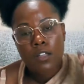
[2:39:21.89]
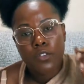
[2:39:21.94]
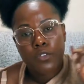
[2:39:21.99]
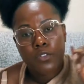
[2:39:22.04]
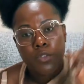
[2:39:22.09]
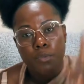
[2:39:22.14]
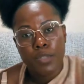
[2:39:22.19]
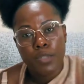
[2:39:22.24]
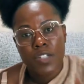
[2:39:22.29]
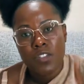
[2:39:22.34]

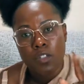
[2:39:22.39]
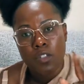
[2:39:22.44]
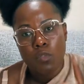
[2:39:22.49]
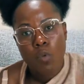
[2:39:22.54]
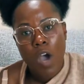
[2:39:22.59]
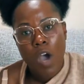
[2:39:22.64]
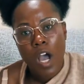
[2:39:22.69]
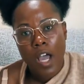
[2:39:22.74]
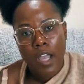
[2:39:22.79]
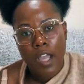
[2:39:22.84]
the reason
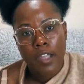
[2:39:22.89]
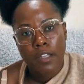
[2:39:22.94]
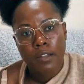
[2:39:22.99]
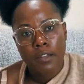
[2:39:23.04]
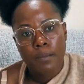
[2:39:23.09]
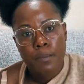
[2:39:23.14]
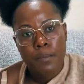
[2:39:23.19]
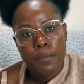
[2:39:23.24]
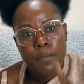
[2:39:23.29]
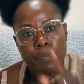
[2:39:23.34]
why
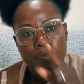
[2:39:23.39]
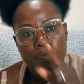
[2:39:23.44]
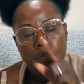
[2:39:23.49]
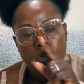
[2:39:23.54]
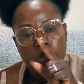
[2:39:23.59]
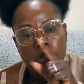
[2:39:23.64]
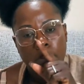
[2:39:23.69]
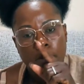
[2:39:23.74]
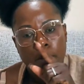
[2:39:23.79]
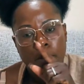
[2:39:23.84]

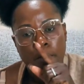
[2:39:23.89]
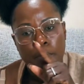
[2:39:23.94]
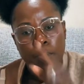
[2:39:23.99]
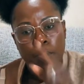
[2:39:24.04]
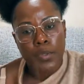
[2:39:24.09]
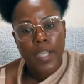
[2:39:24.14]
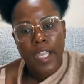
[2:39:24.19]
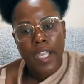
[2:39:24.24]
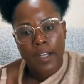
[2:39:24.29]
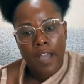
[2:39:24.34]

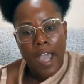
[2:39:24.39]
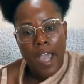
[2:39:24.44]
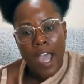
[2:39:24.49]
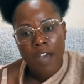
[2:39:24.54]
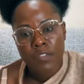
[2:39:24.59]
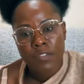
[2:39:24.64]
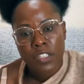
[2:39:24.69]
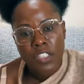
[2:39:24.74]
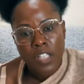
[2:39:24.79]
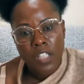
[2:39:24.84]
you cannot
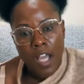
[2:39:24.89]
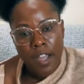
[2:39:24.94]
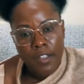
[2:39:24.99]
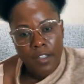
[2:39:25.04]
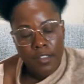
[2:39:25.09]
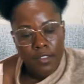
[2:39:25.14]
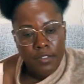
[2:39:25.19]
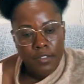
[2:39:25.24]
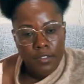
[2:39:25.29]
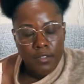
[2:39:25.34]
have a
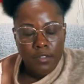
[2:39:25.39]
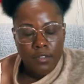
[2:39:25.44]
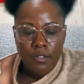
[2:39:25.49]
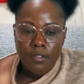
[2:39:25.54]
child,